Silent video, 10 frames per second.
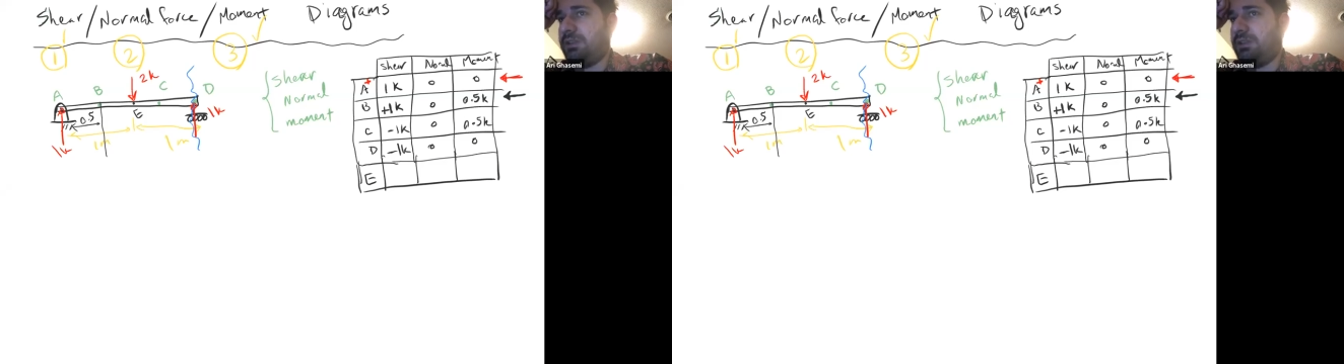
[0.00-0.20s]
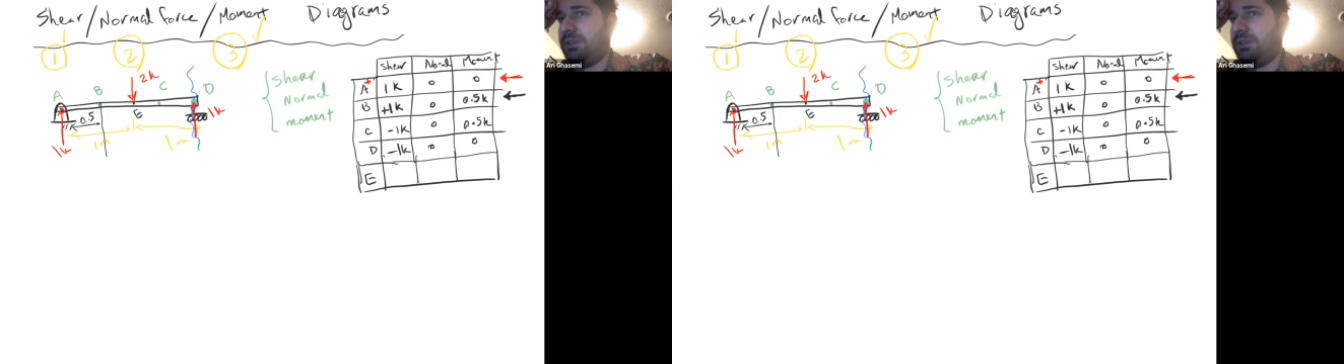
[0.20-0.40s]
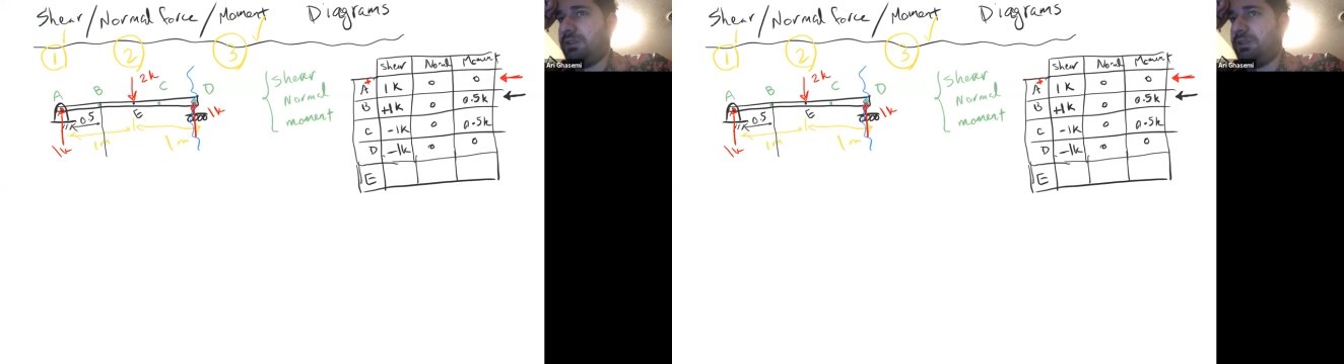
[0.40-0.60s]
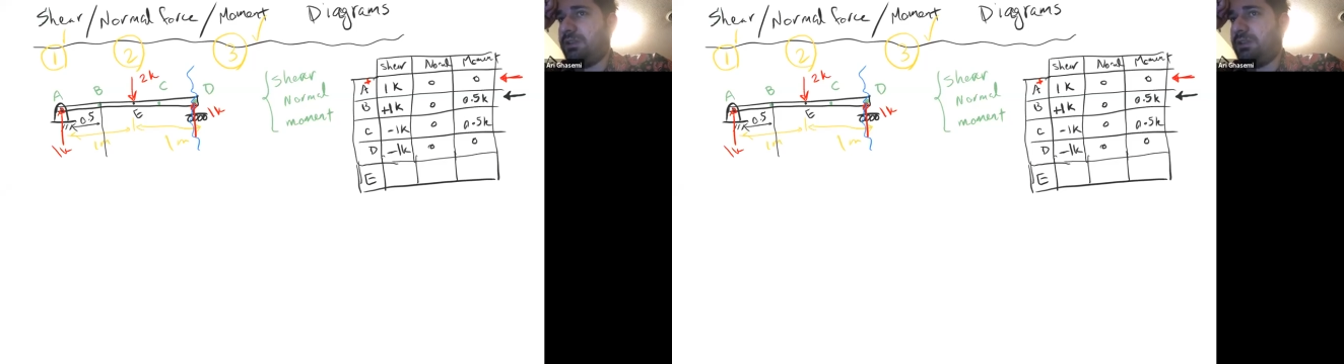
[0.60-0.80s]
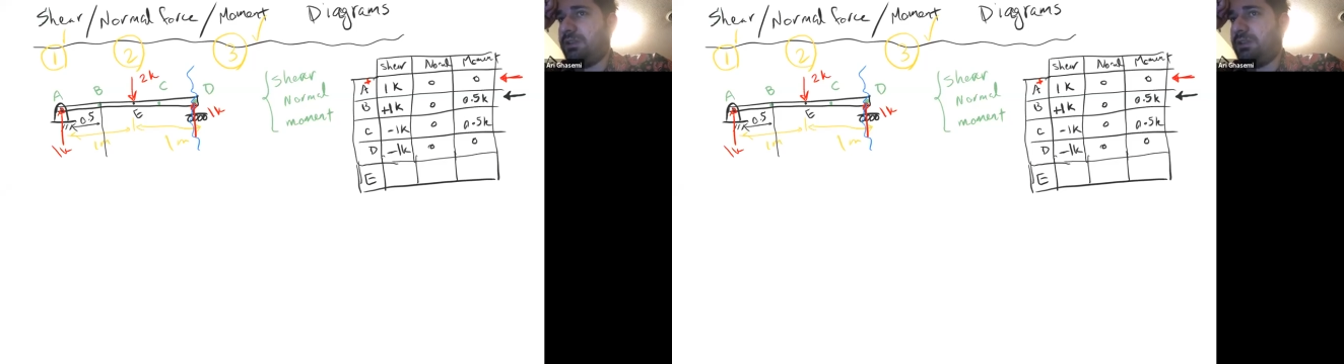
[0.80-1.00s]
it
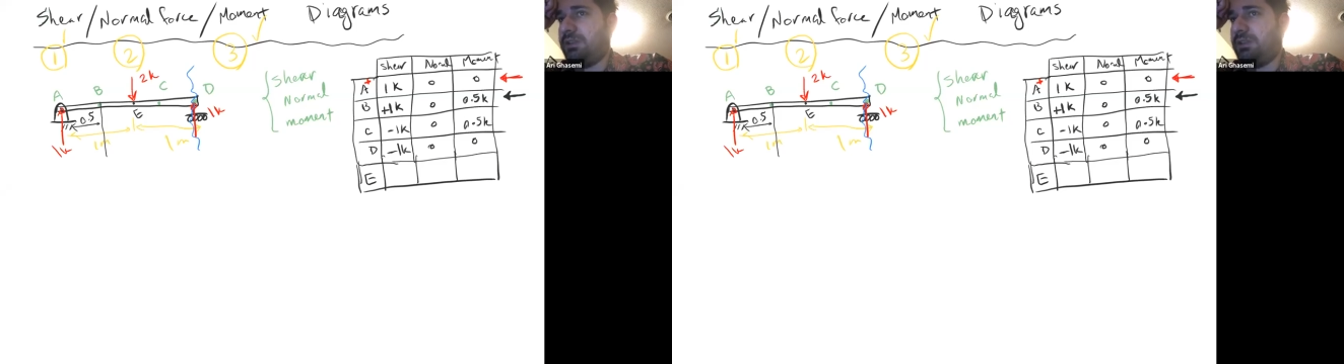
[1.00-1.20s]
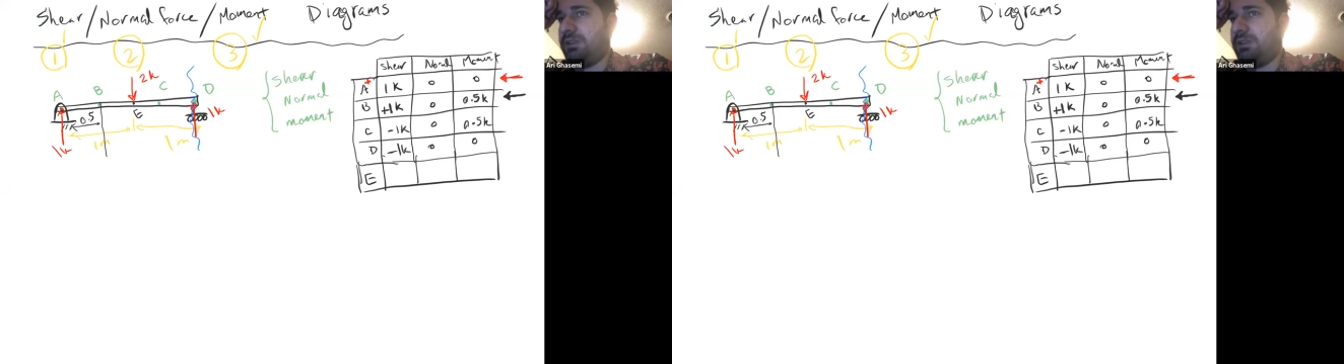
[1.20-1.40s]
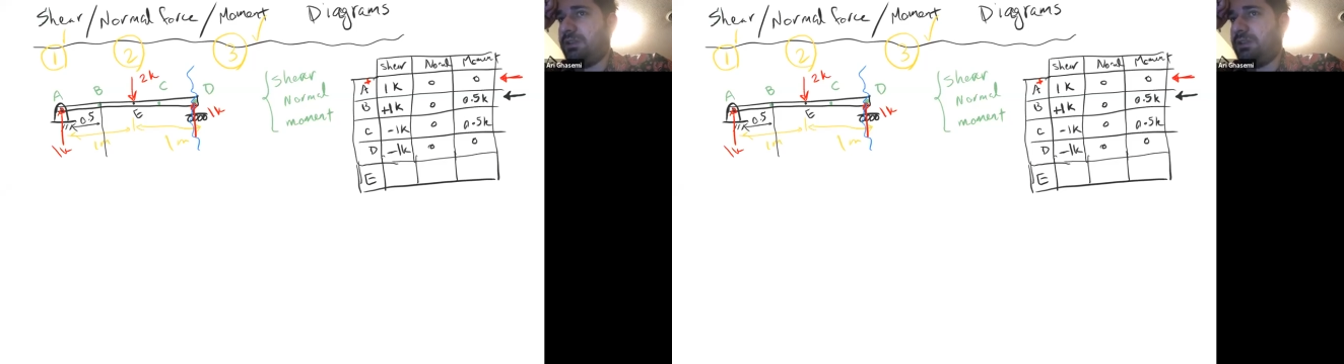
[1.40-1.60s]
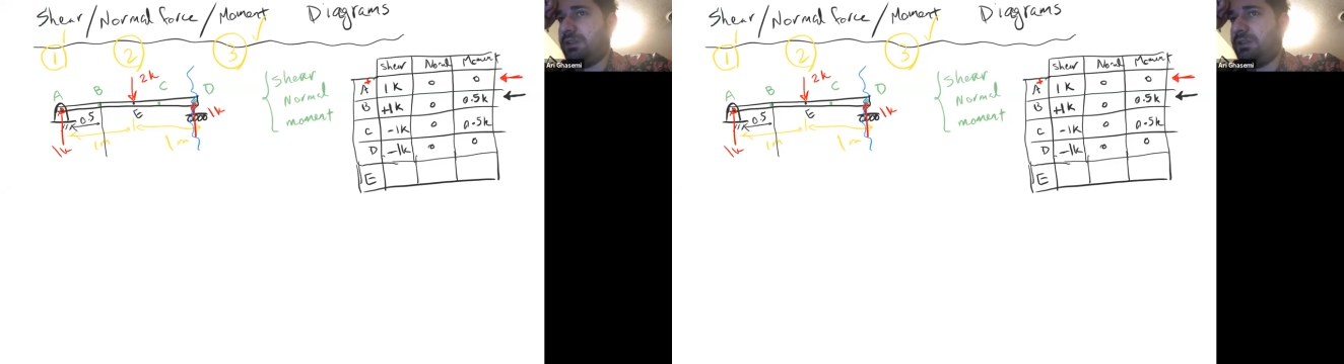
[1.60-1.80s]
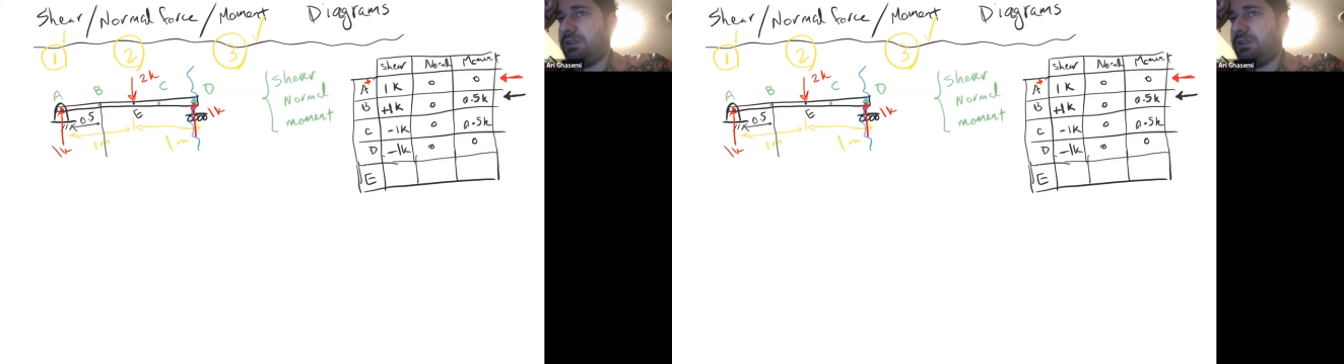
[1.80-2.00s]
had a
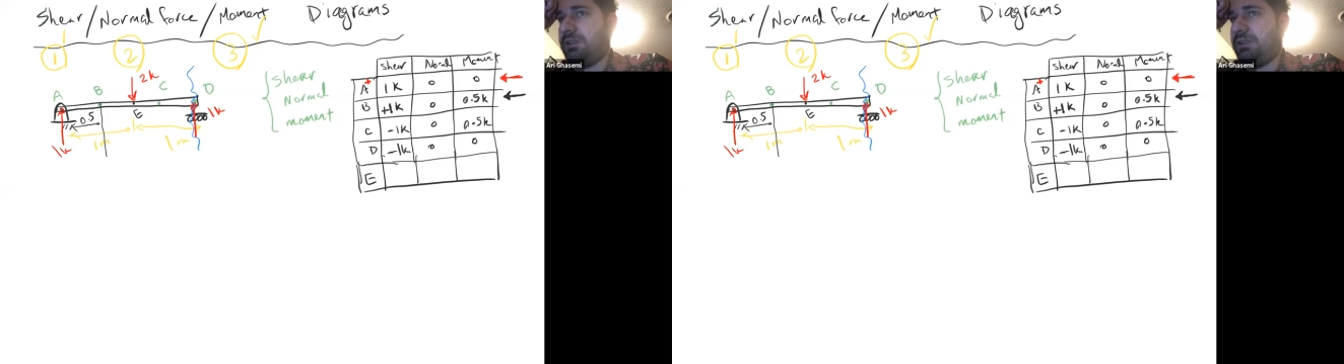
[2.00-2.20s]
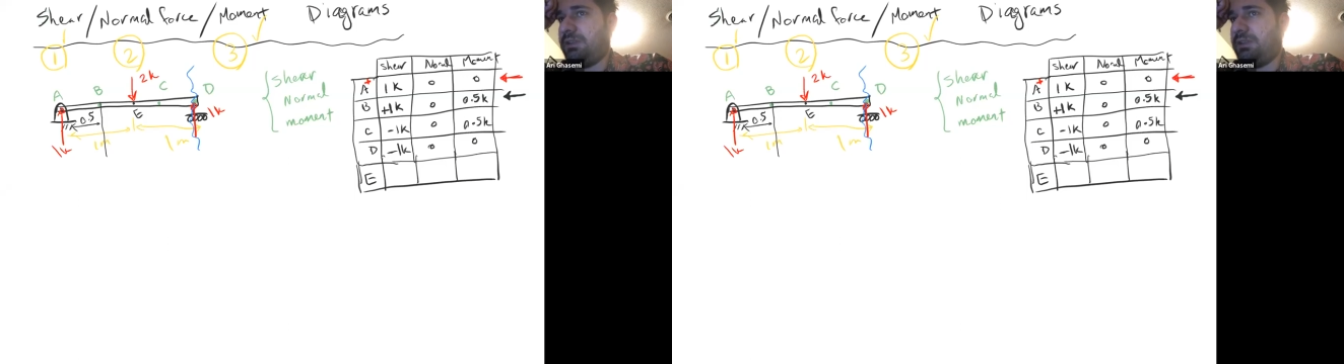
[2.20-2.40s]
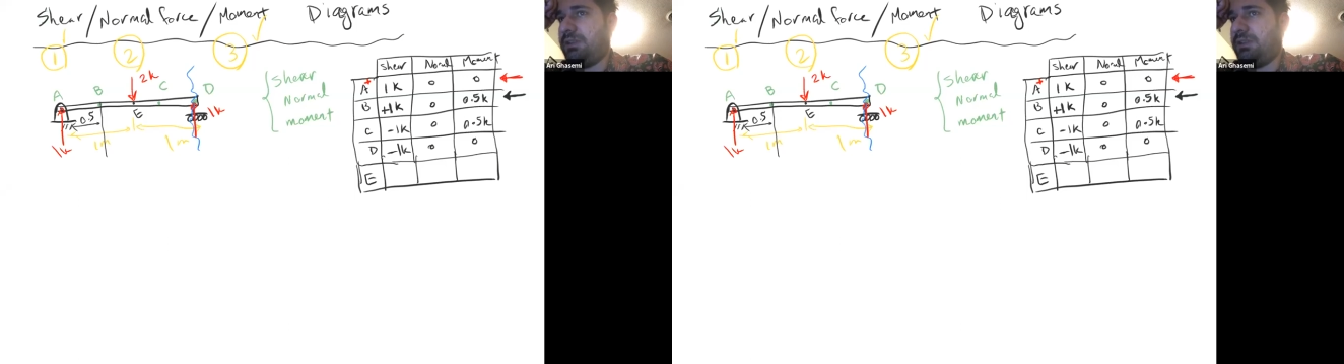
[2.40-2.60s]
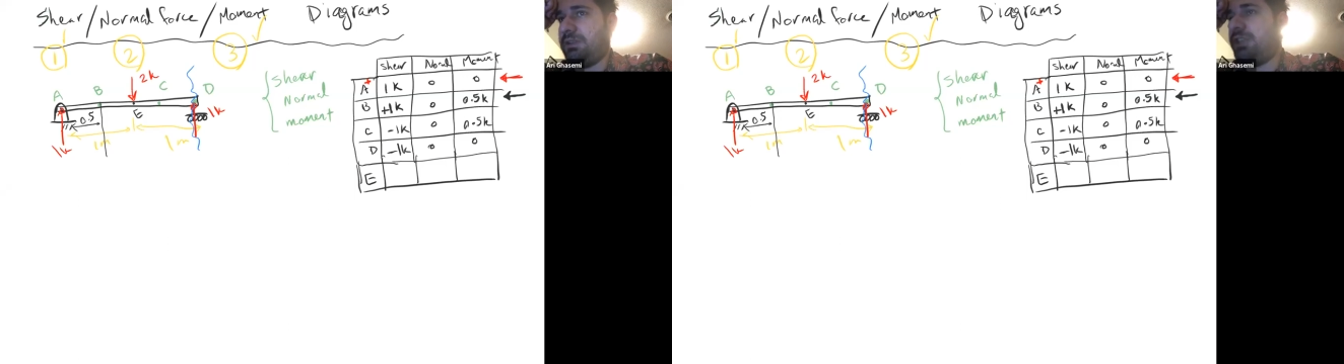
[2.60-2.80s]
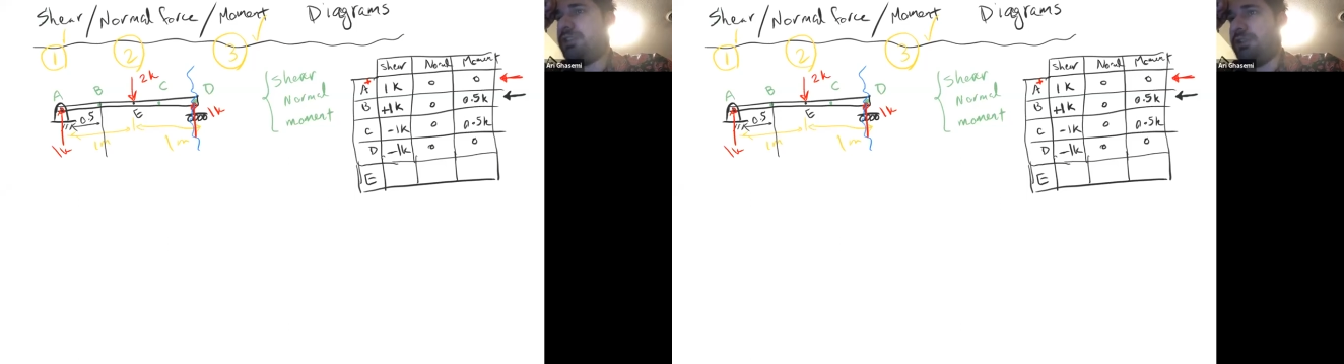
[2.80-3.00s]
point
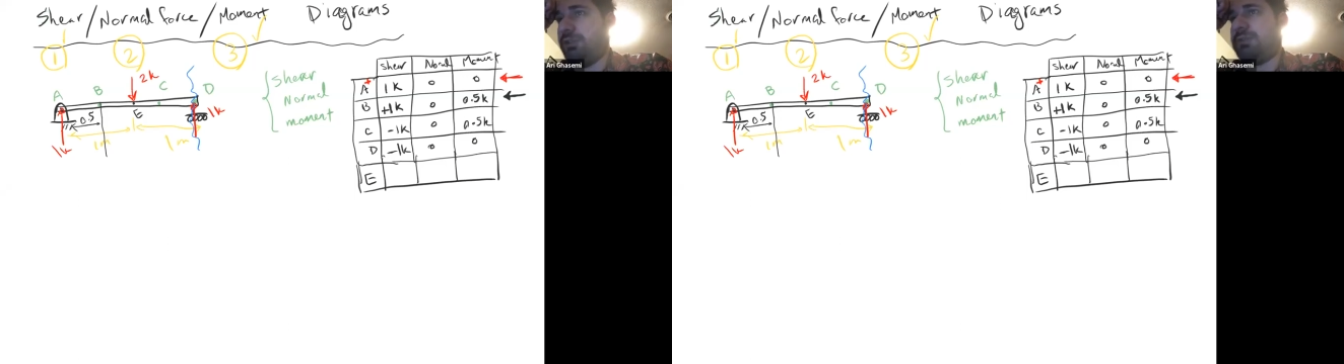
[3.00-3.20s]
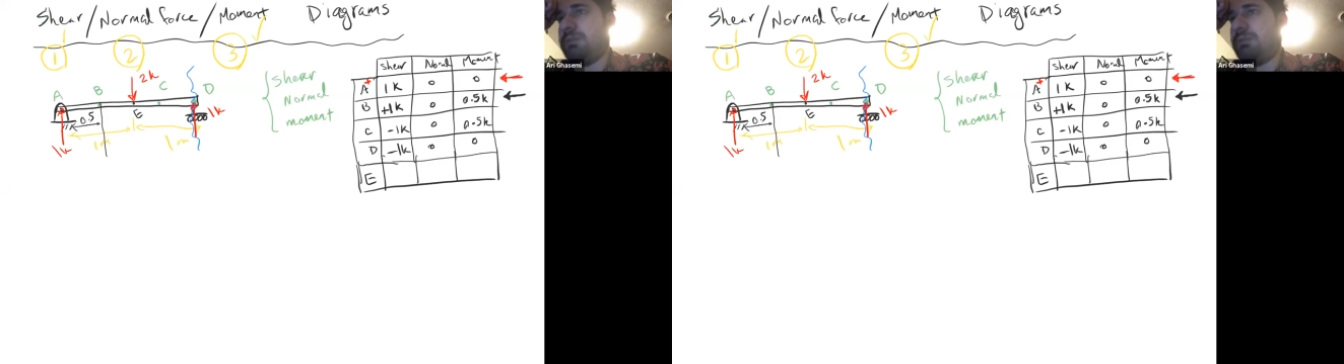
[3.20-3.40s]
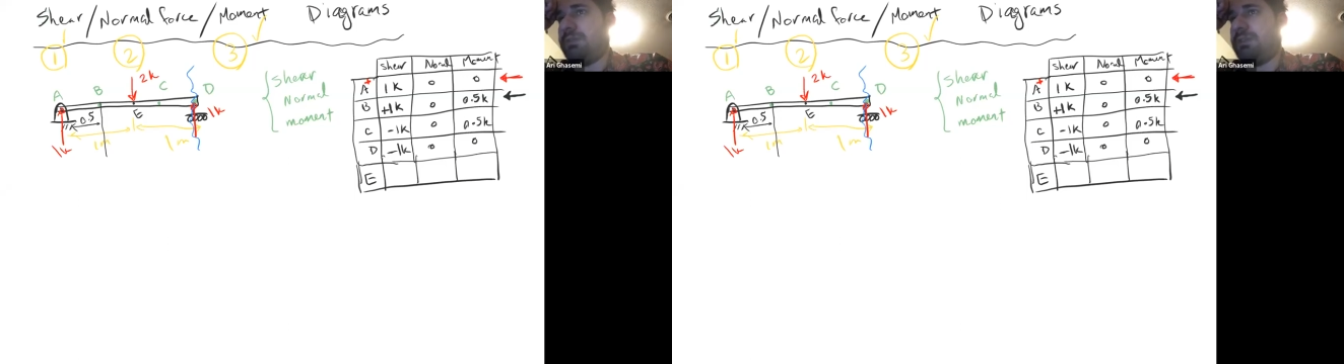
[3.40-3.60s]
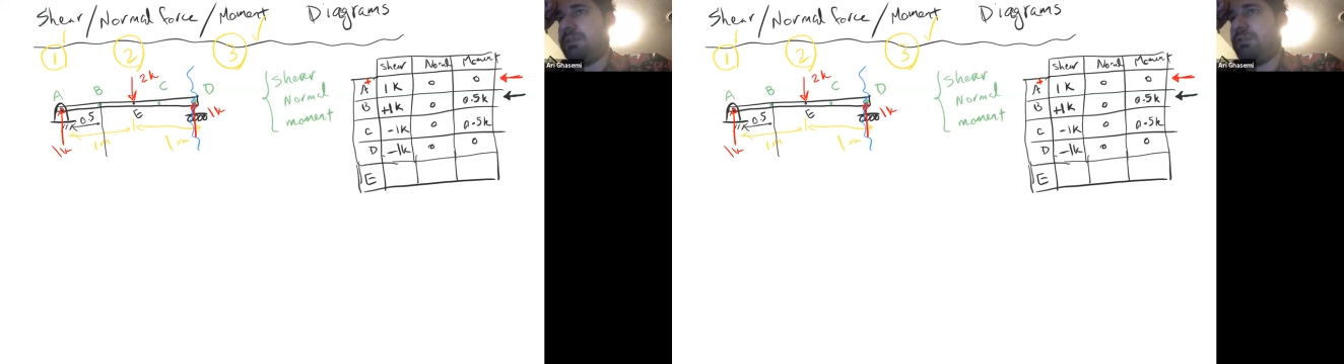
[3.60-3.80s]
load or